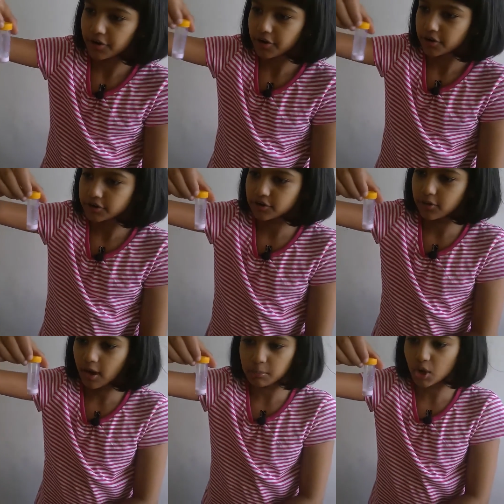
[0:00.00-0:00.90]
So
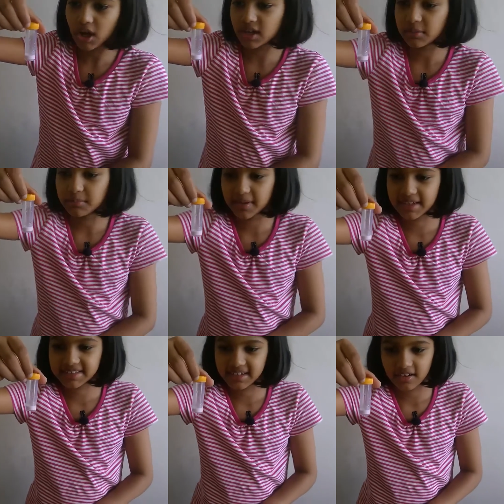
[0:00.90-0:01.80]
now I'm not going to
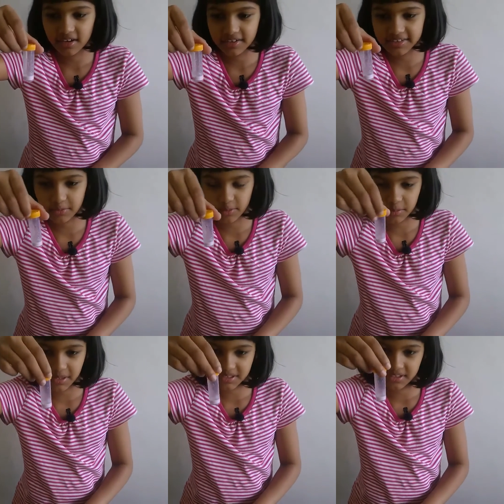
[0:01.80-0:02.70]
mix it or else it will
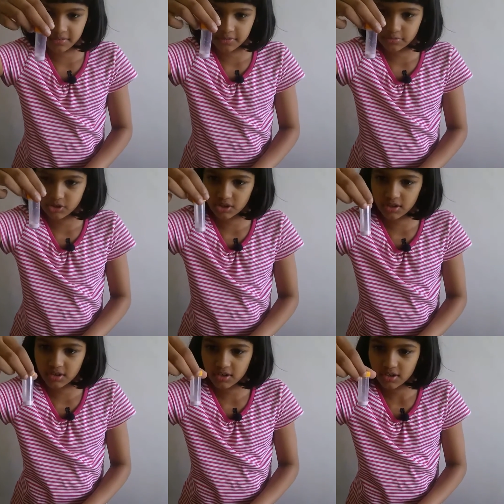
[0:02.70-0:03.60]
be a
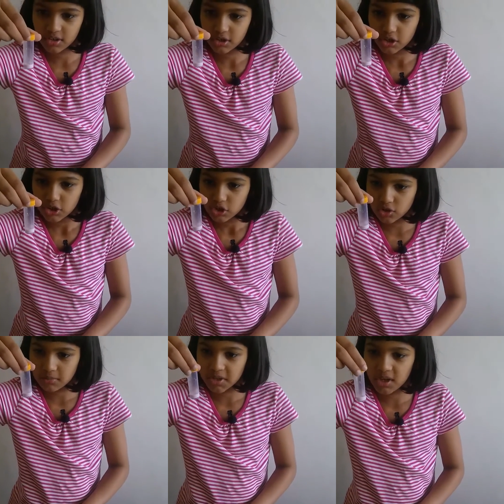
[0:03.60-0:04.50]
solution. So
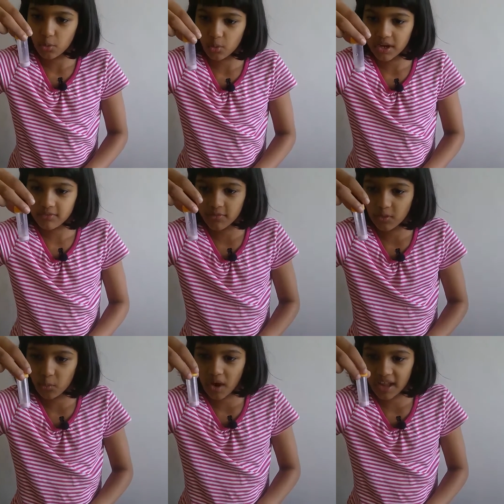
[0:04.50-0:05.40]
I'm going to wait for a
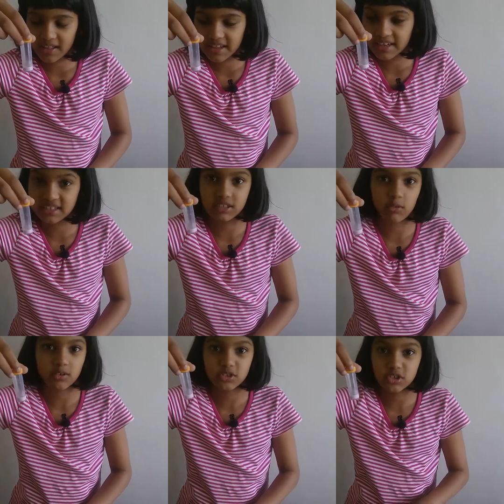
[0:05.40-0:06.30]
while and it's
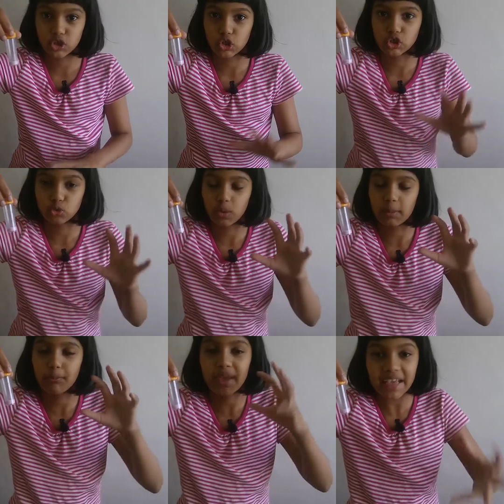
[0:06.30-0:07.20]
going to turn to a
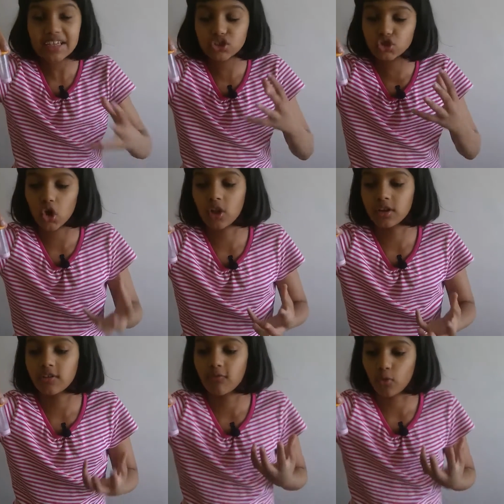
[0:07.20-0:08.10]
pink
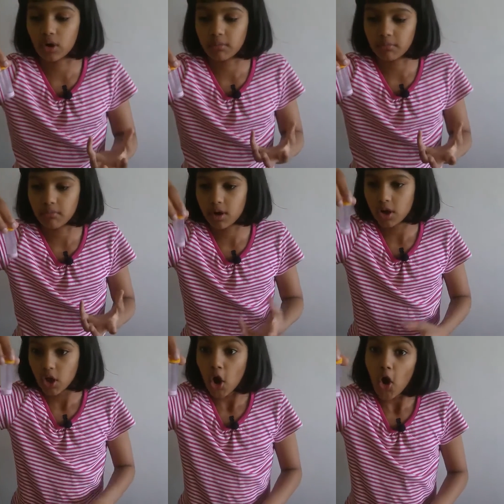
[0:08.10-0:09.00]
solid form.
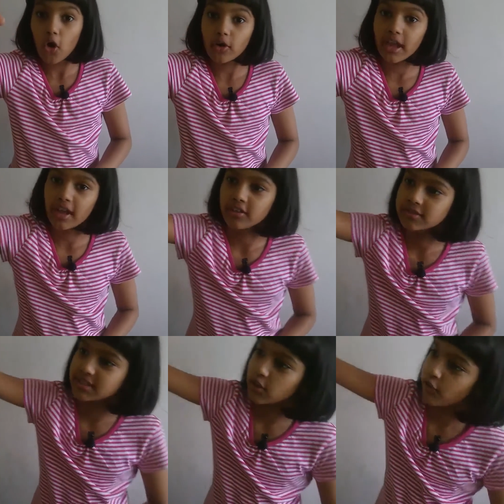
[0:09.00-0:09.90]
Oh yeah, you see over